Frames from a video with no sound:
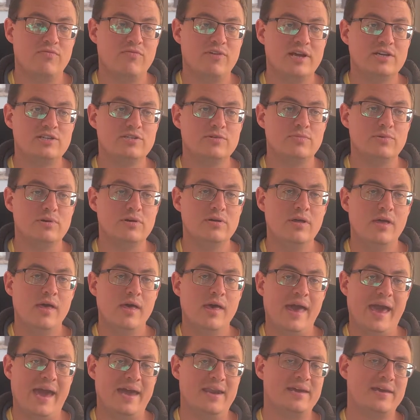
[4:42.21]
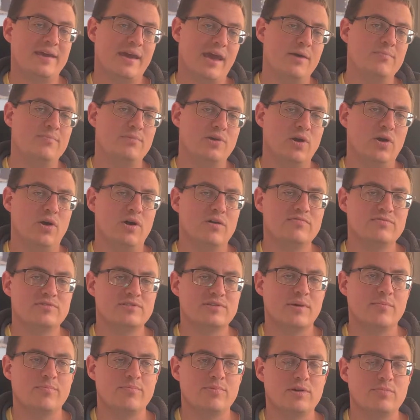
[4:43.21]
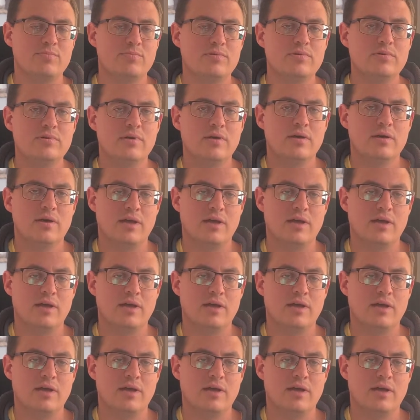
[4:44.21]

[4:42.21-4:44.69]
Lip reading: flexible, and it can be hard for some people,